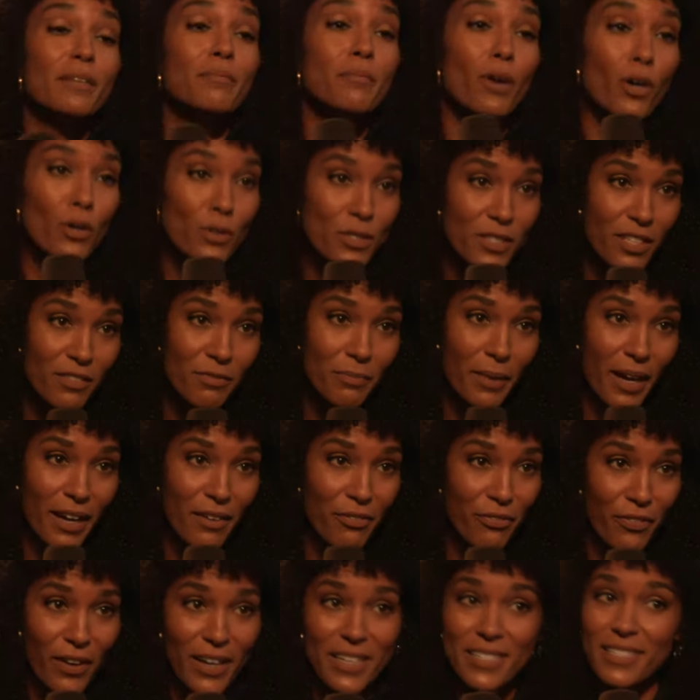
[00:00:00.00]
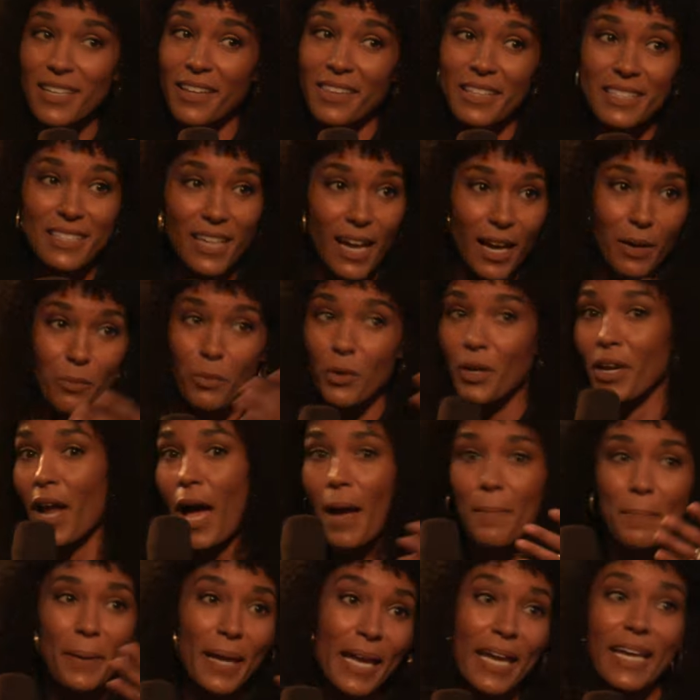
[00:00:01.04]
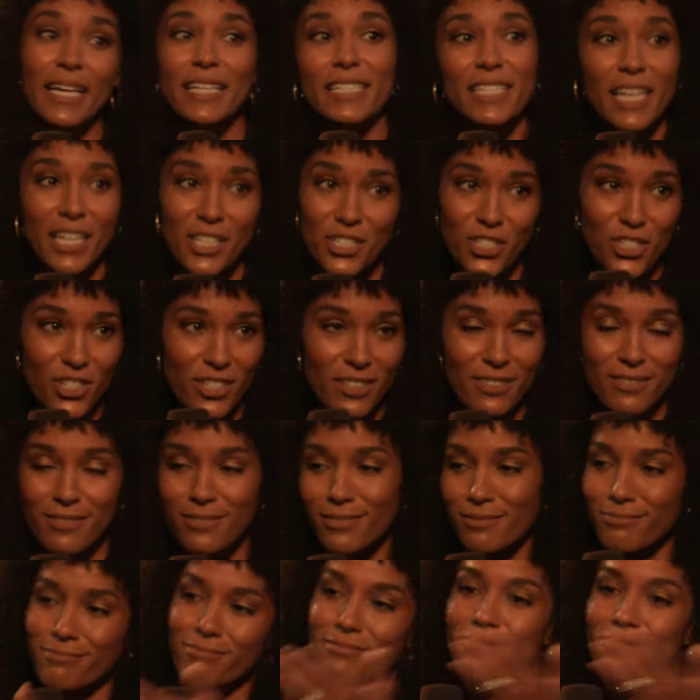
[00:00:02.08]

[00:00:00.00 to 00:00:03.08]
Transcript: most of my friends at the time were not paying attention